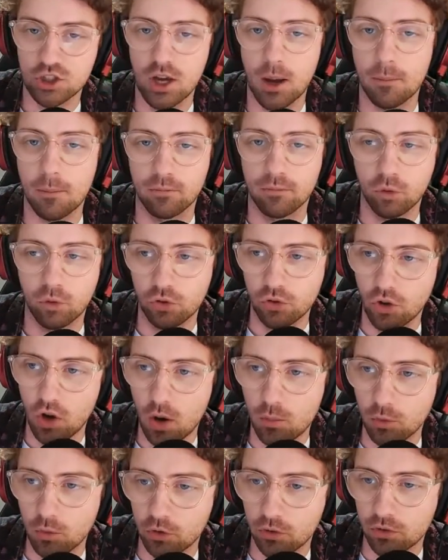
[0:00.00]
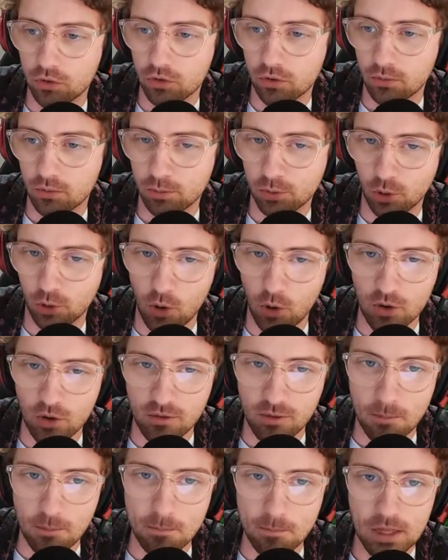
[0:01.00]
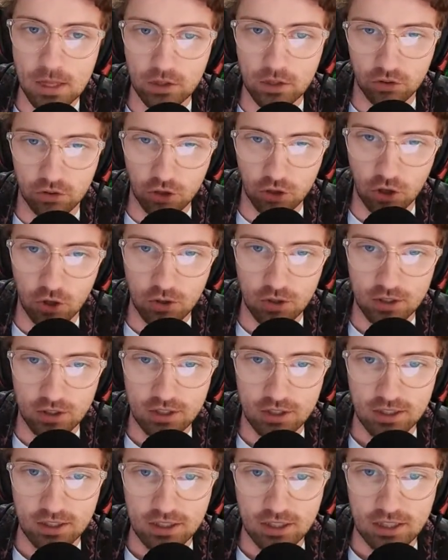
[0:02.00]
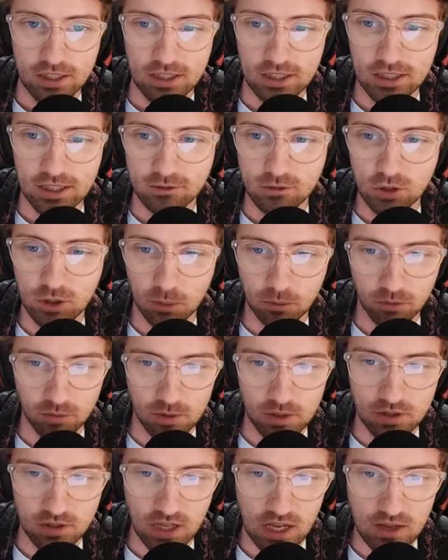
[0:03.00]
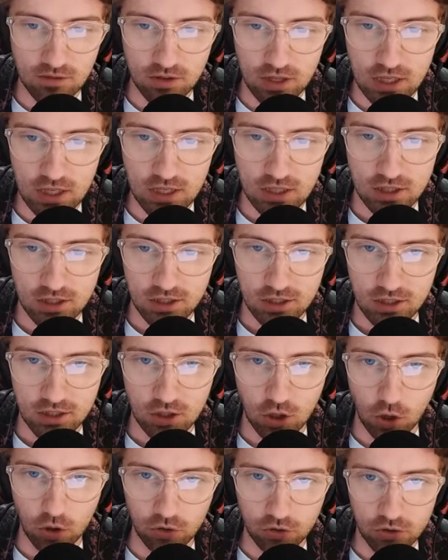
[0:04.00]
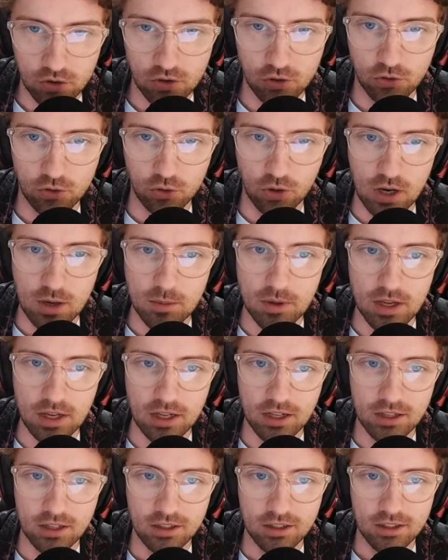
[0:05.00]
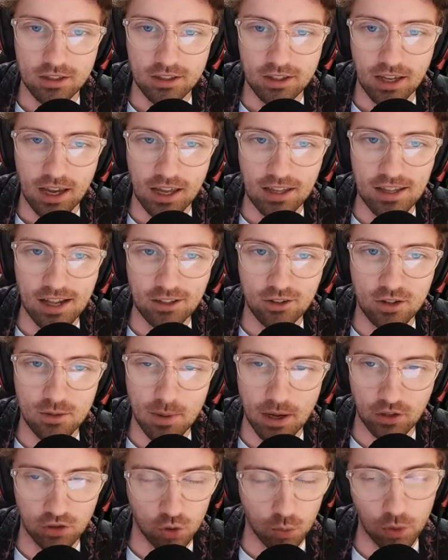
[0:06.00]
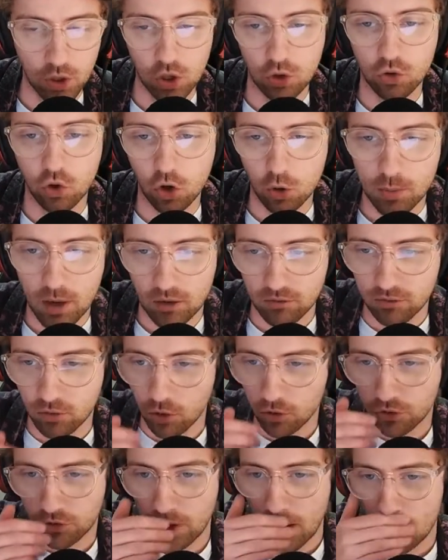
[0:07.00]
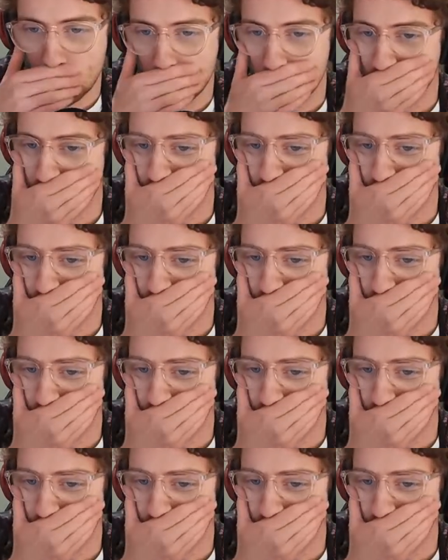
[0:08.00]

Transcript: up. Full time was blown minutes ago. I've jumped from the TV onto the stream here. And that's the match that we're going to talk about first up.